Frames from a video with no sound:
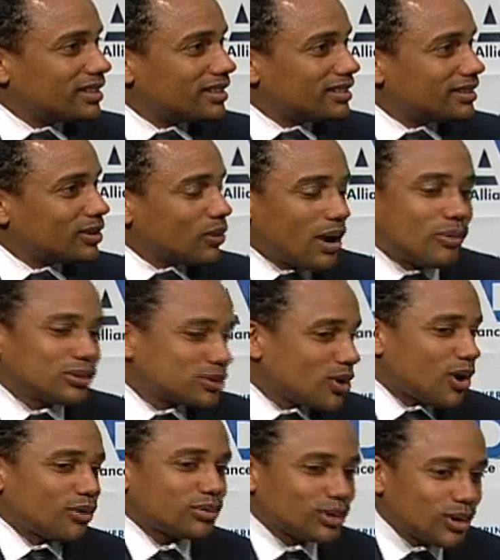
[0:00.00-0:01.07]
you know, I went to
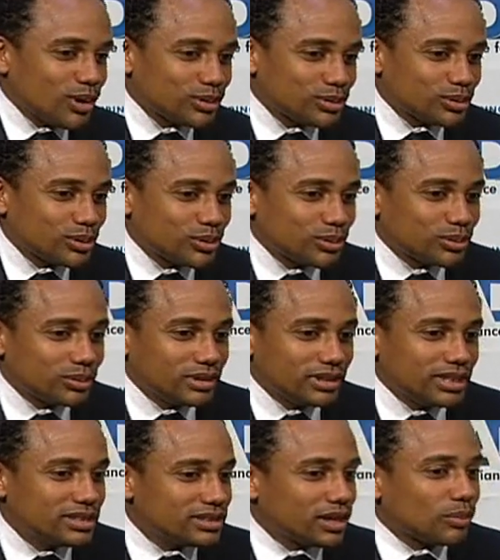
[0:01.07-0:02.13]
Harvard Law School.
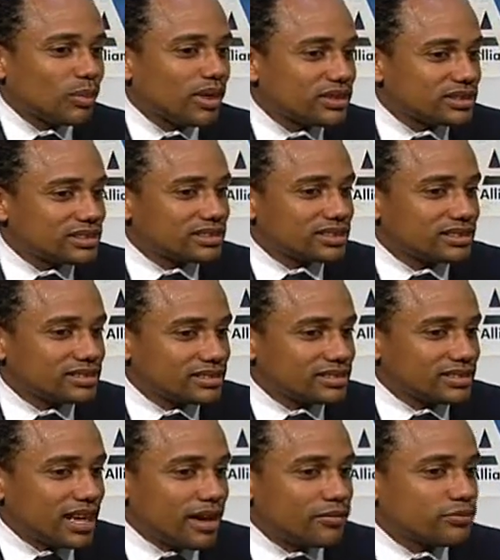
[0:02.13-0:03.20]
These young brothers and sisters
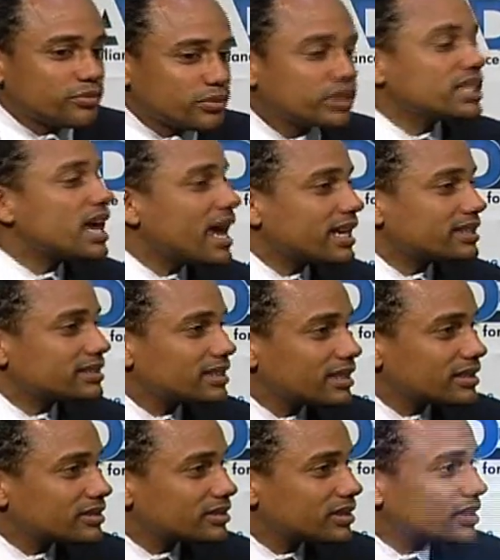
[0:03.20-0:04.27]
have free
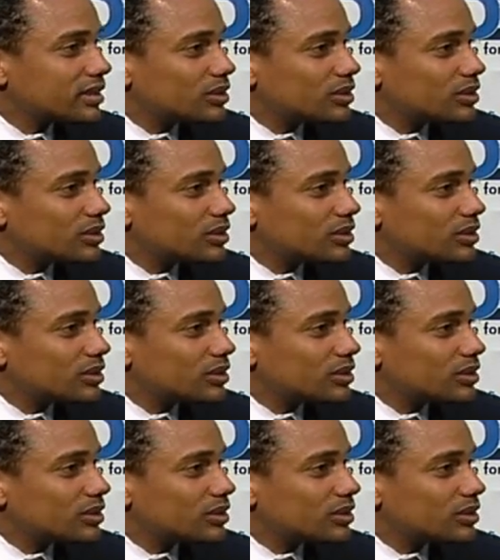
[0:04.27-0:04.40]
access